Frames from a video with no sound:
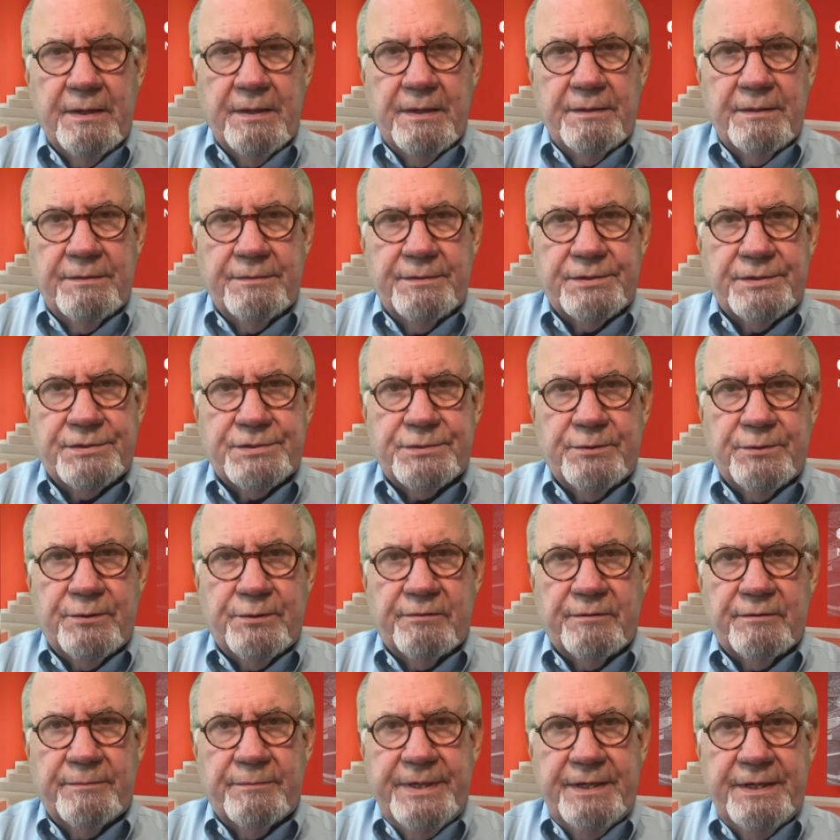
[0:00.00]
This
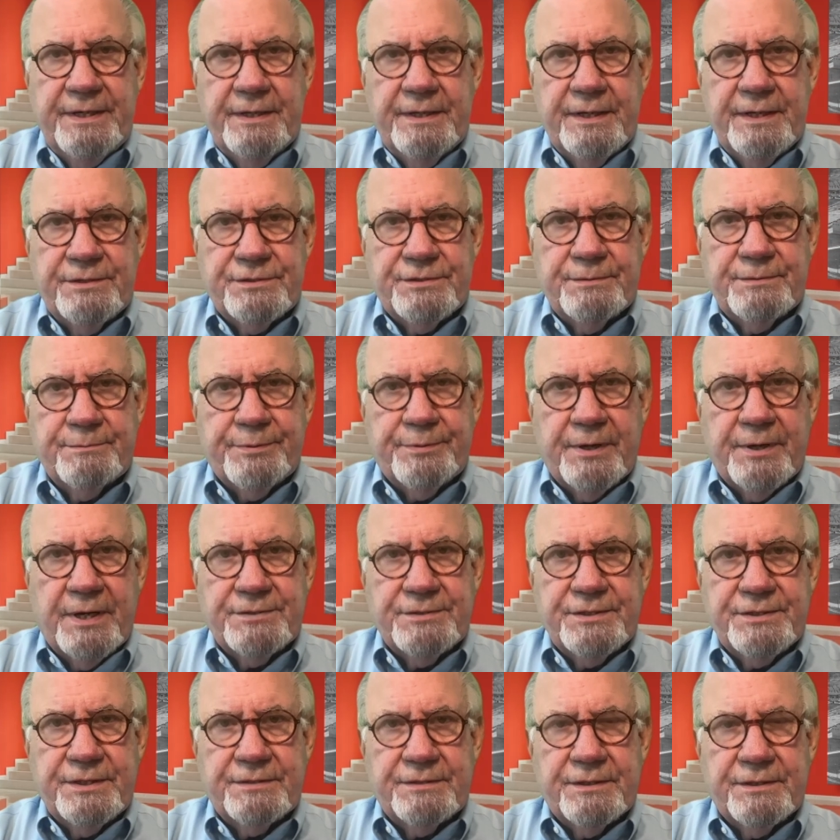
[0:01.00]
soil remediation
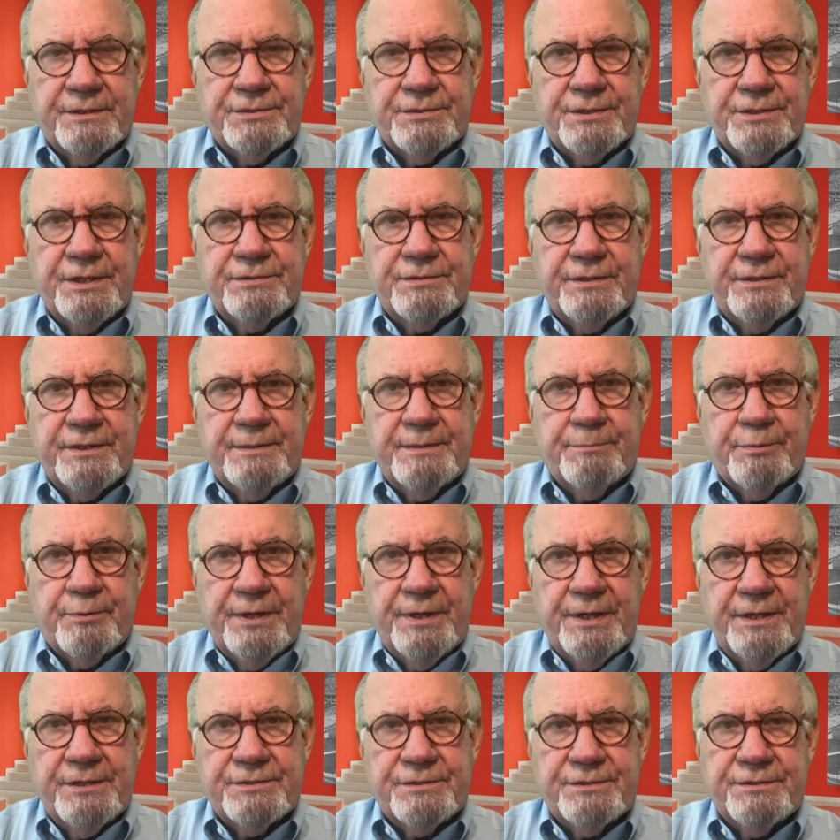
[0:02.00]
project essentially
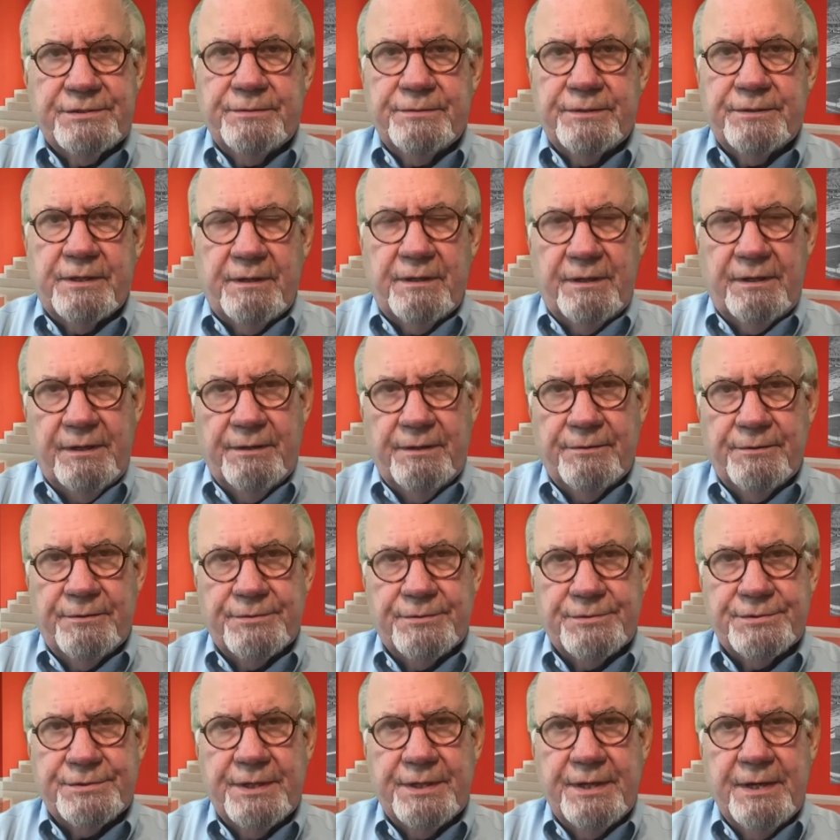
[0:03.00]
brings to a
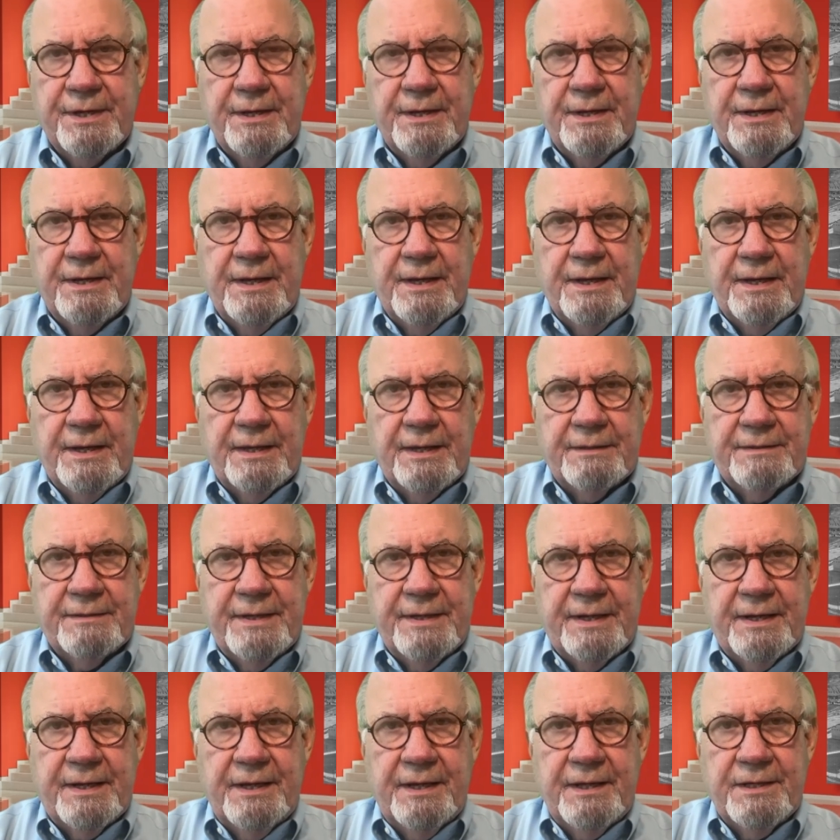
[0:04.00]
close a
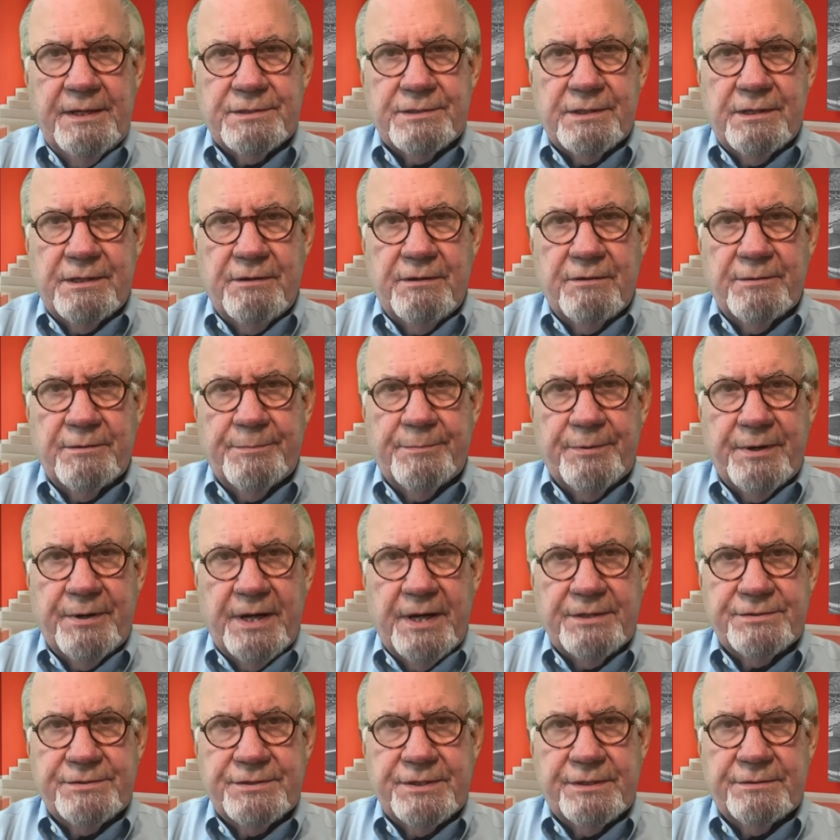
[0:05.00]
decades-long
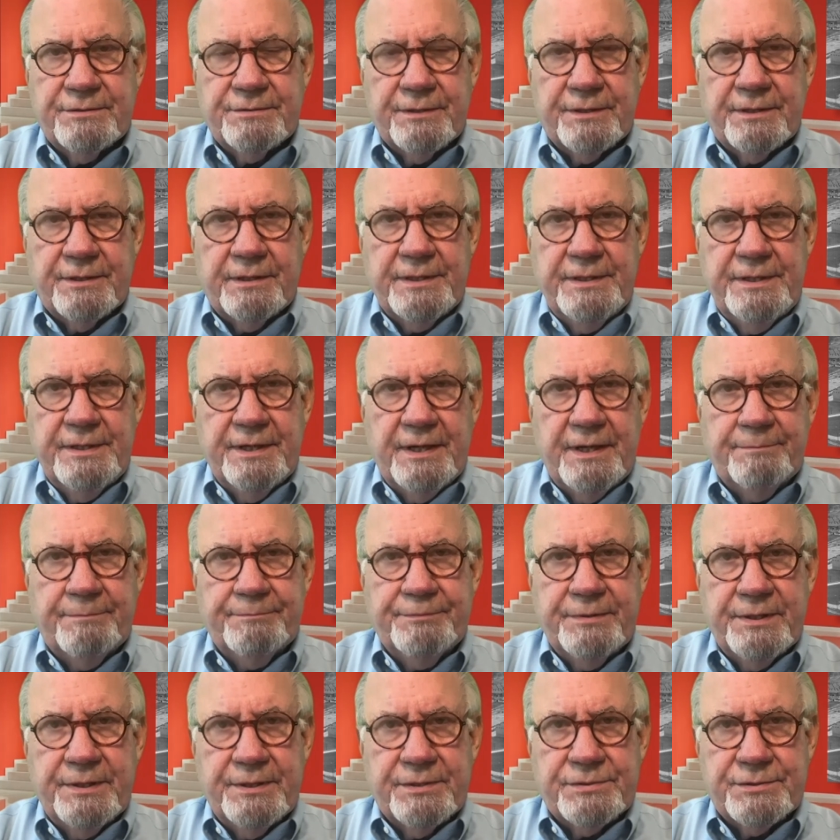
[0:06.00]
project to clean up
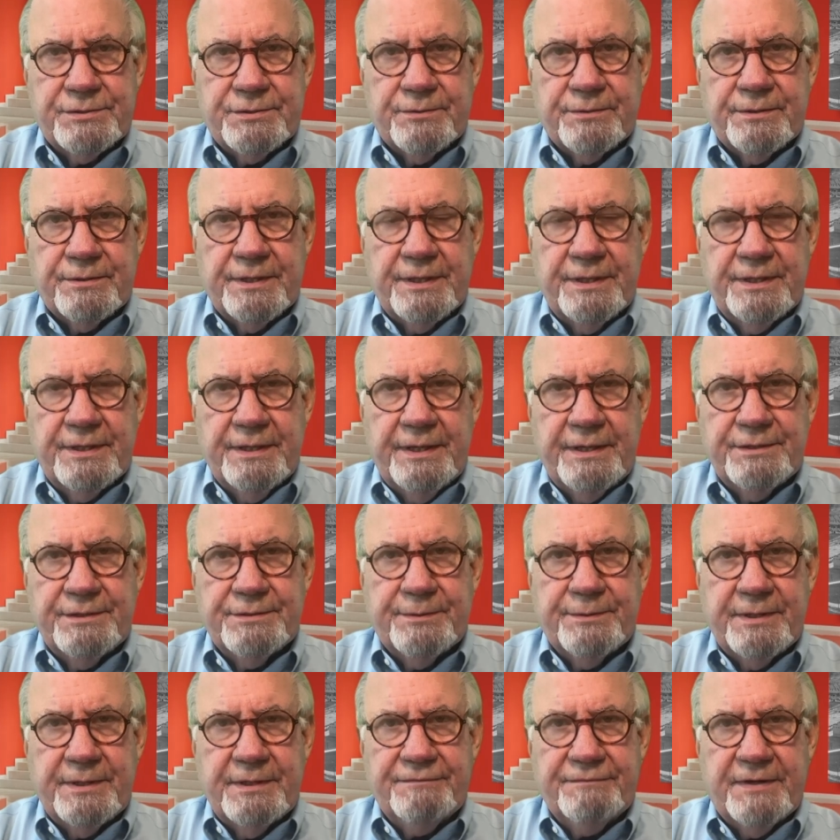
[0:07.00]
the historic
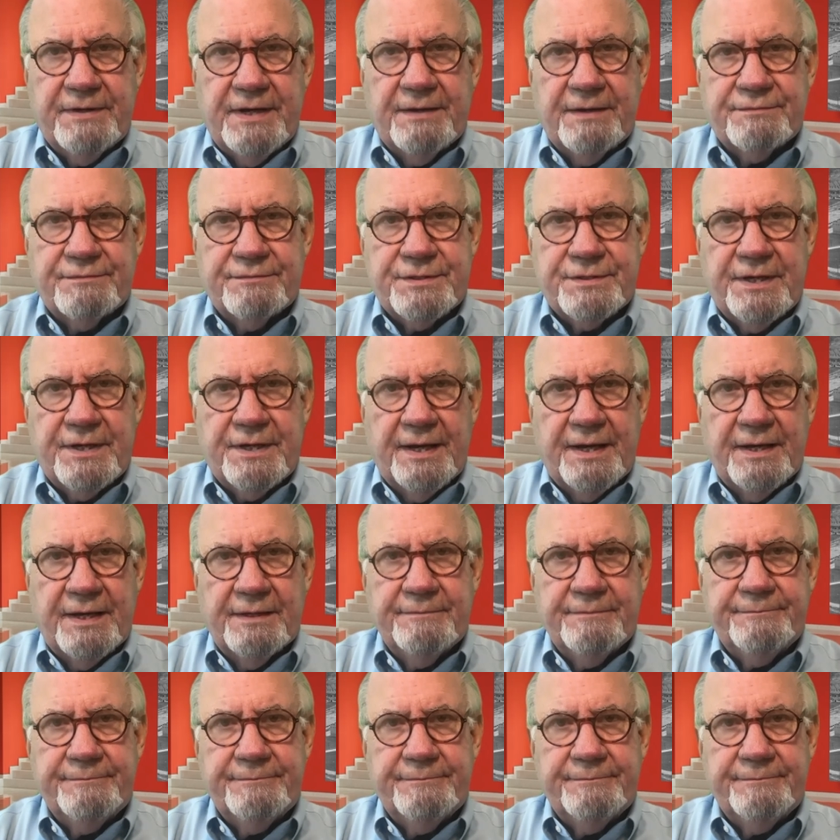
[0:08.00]
K25 site.